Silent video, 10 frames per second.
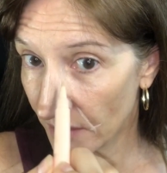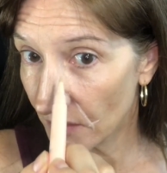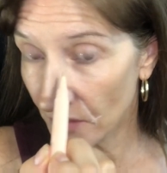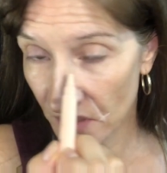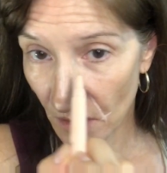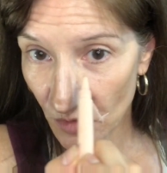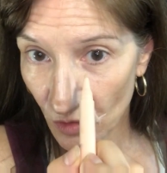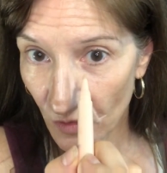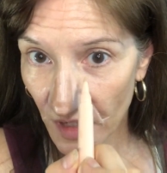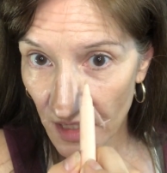some sort
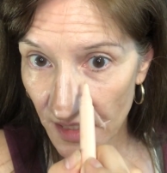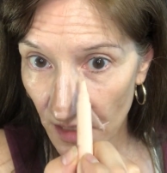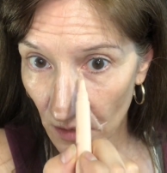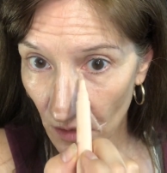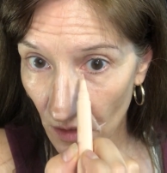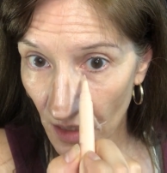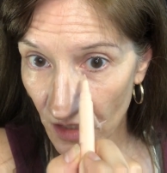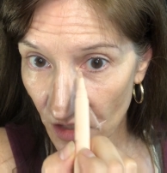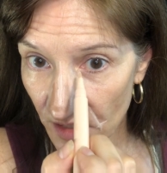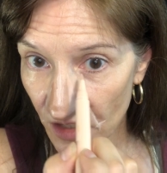of concealer and
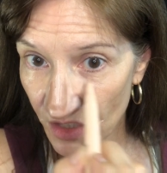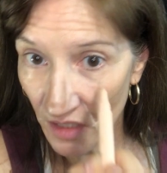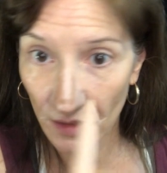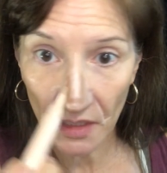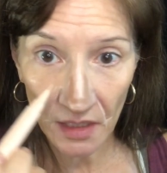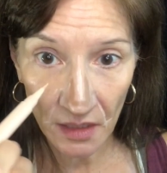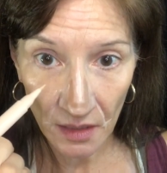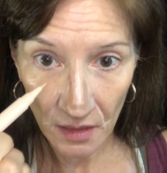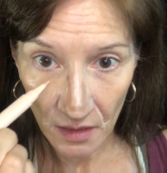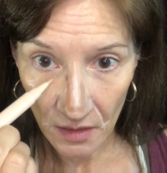just gently
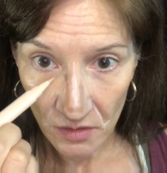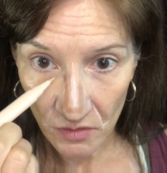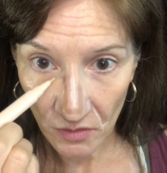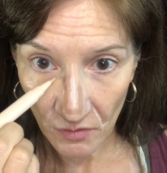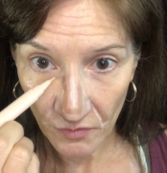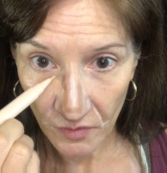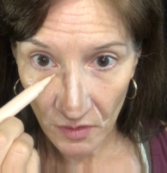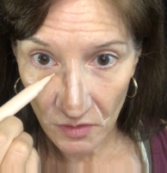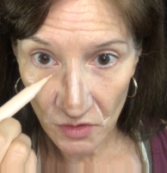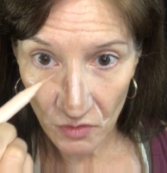sort of
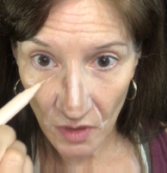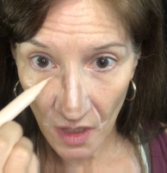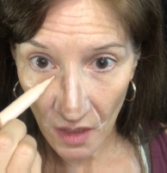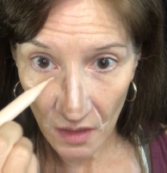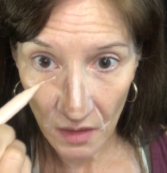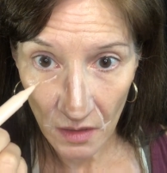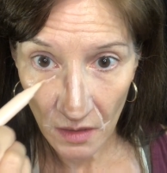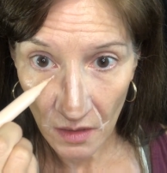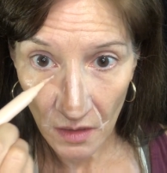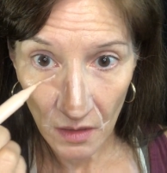draw
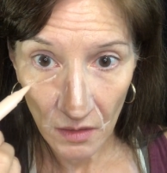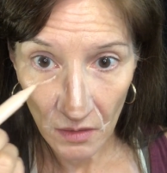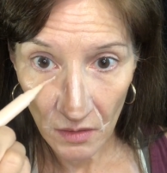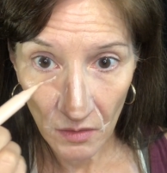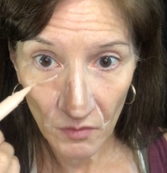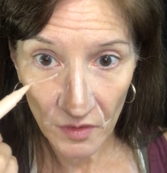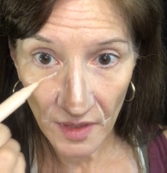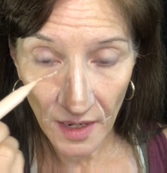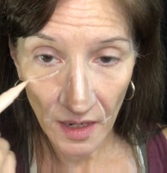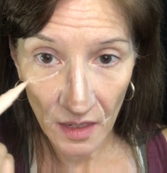over
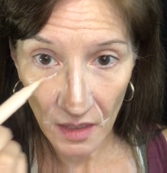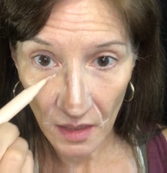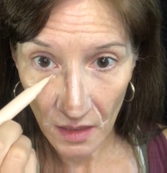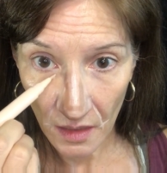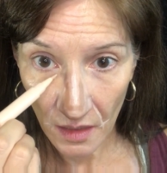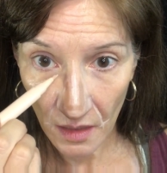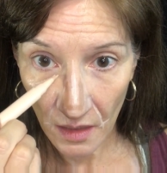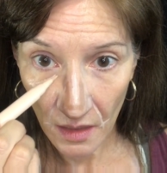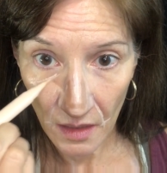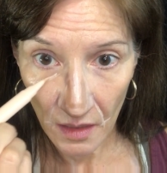that.
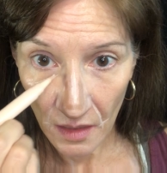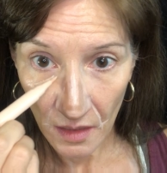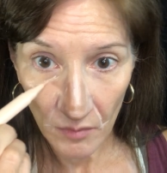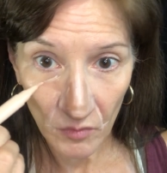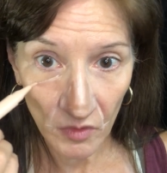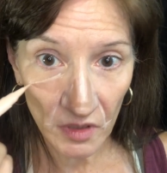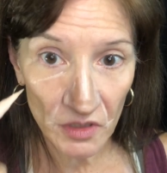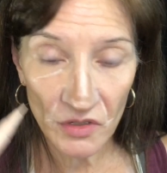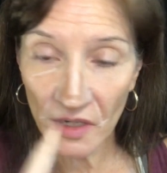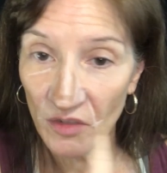I'm really
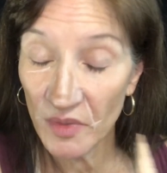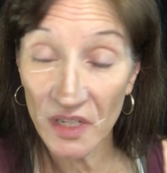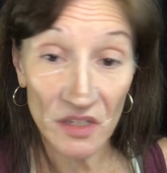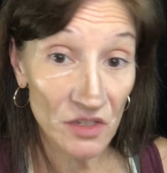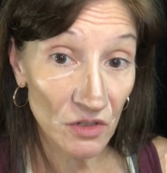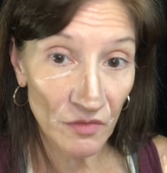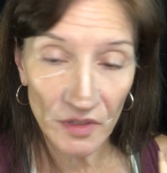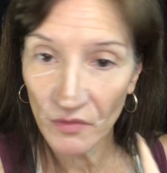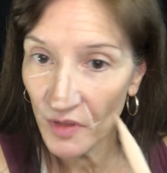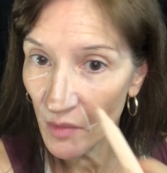trying to be
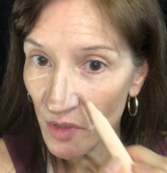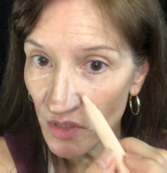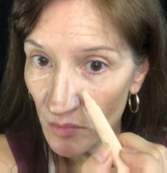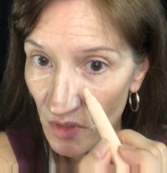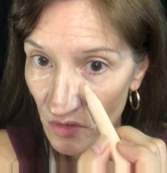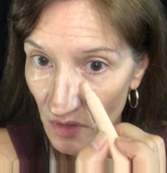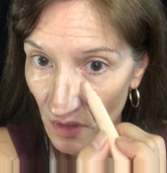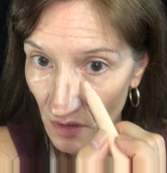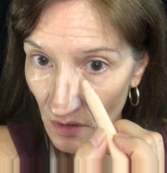conservative with how much I'm using.